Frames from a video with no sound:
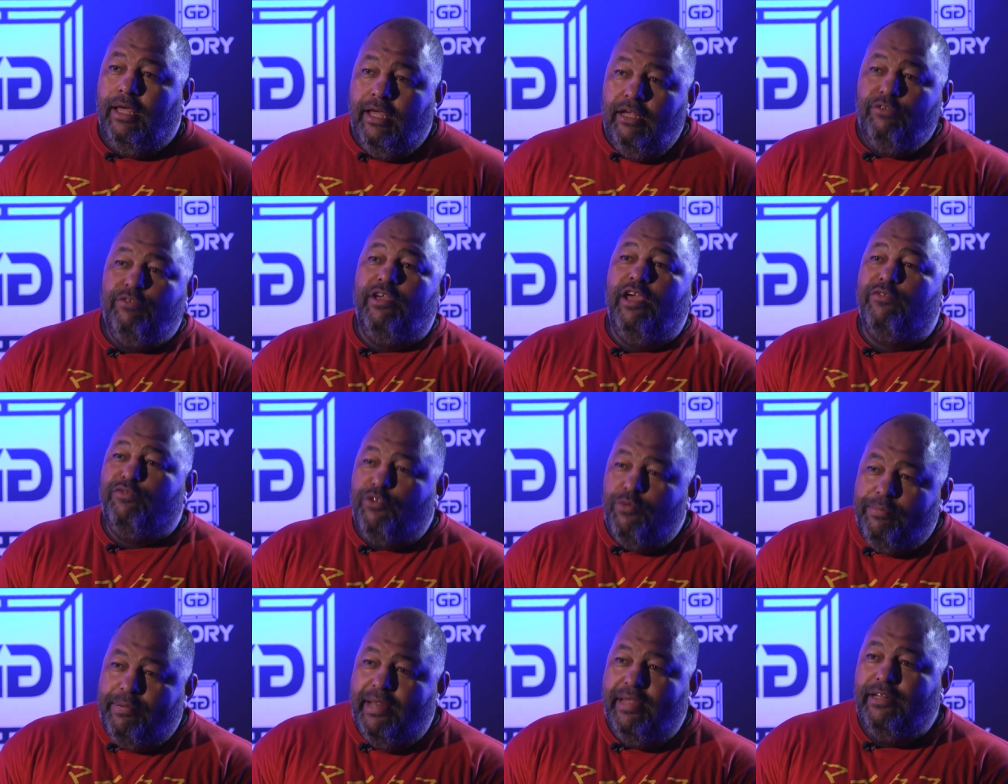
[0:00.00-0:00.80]
And we have
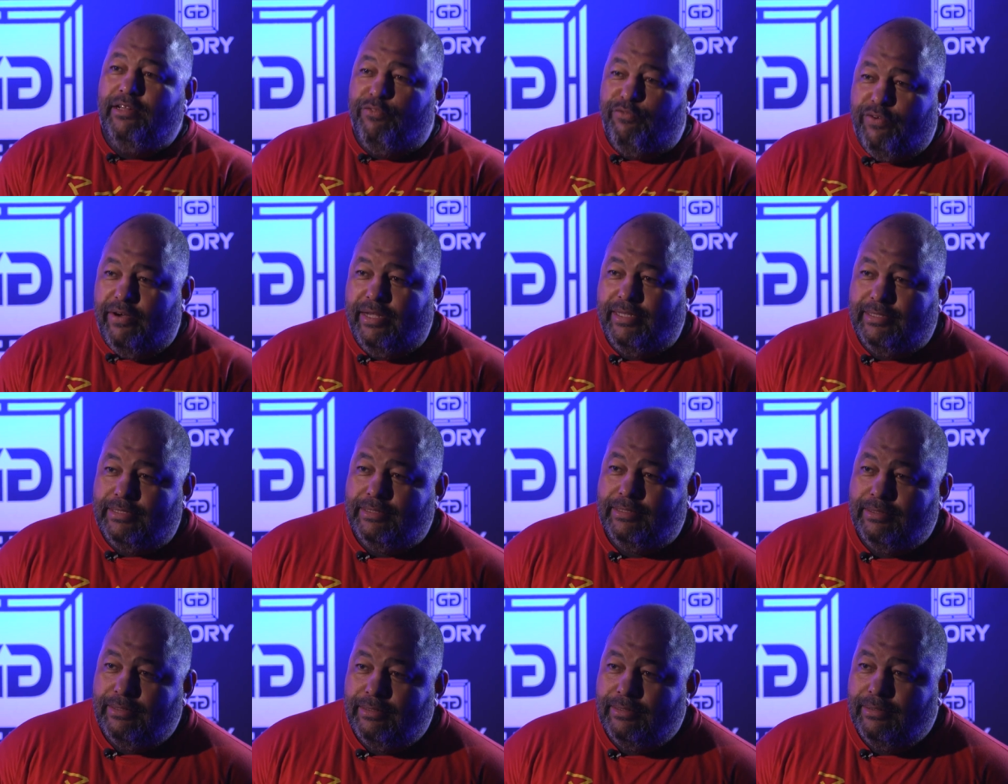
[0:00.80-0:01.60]
to bring the
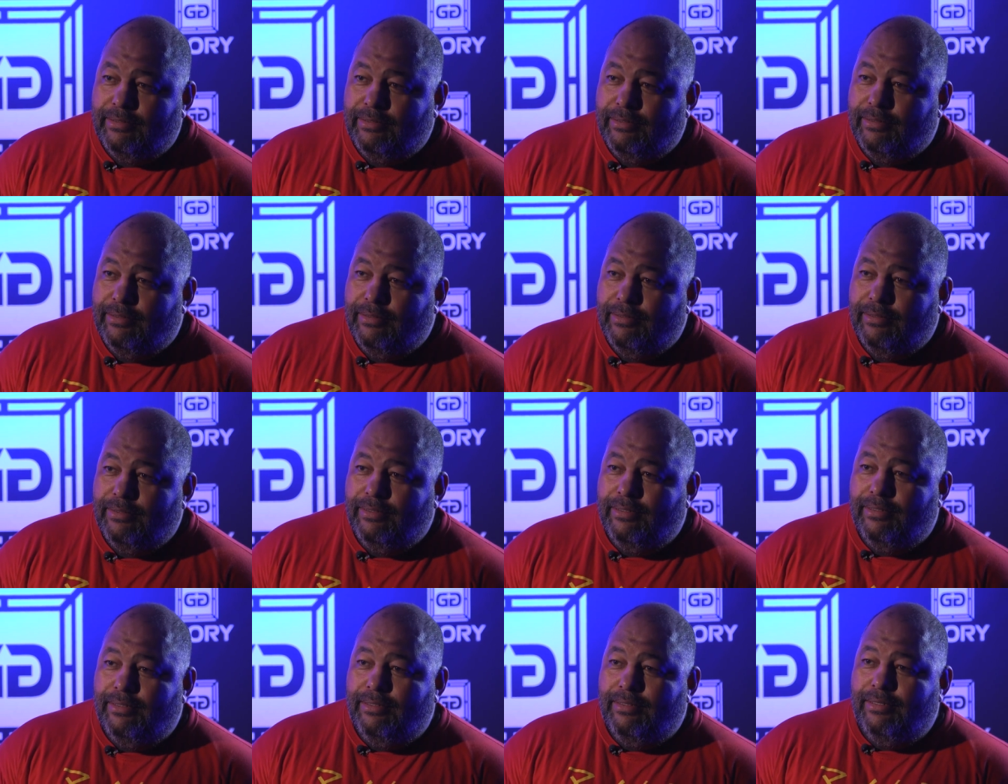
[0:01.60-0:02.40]
fights.
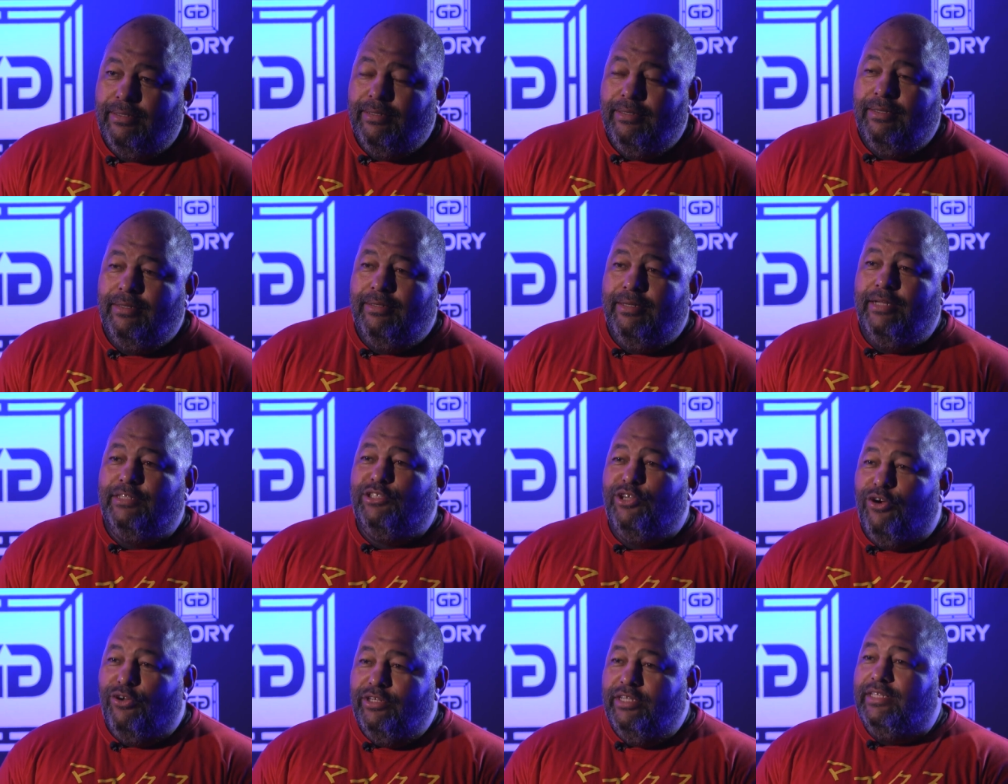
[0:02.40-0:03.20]
That's
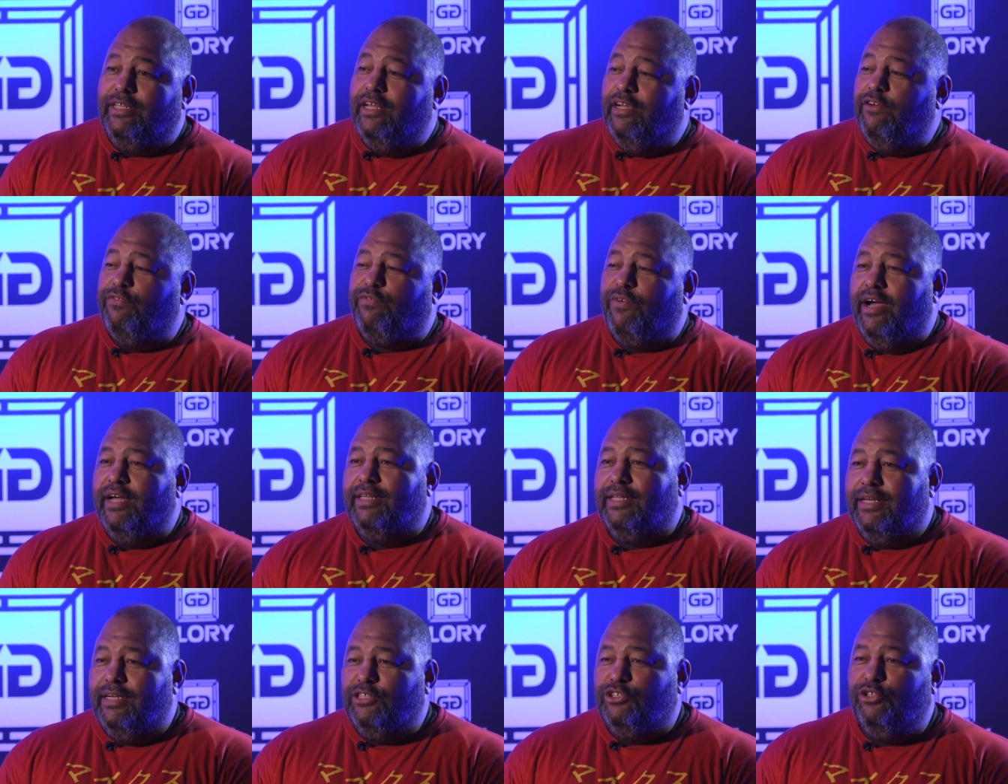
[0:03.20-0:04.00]
the only thing a
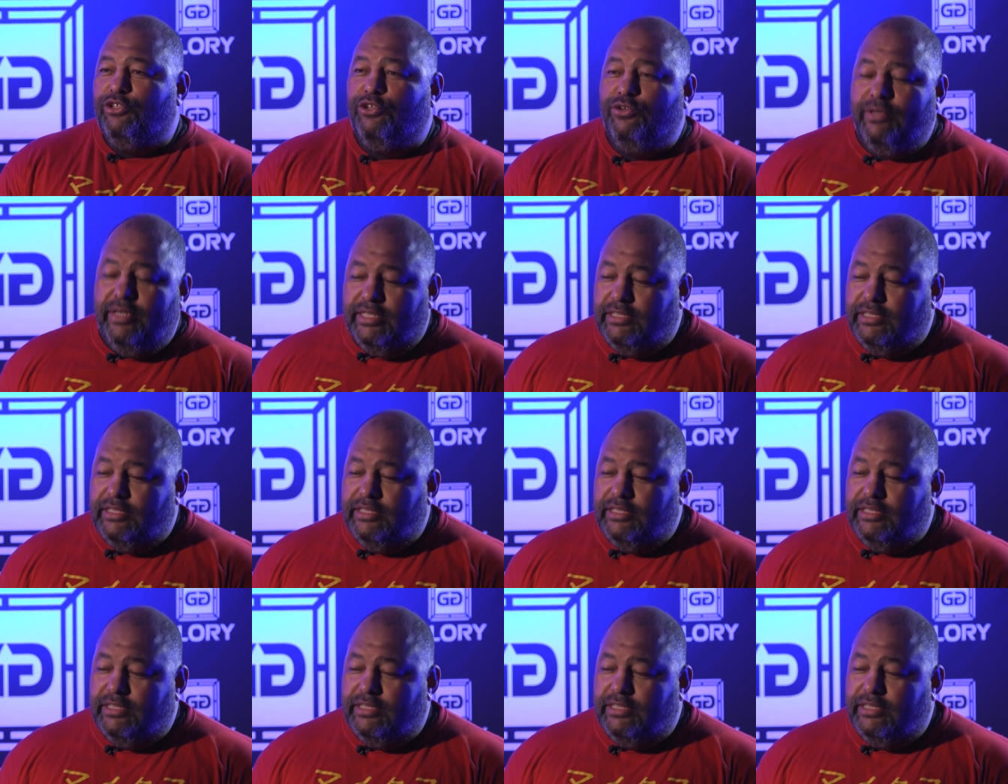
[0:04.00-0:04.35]
fighter has to do,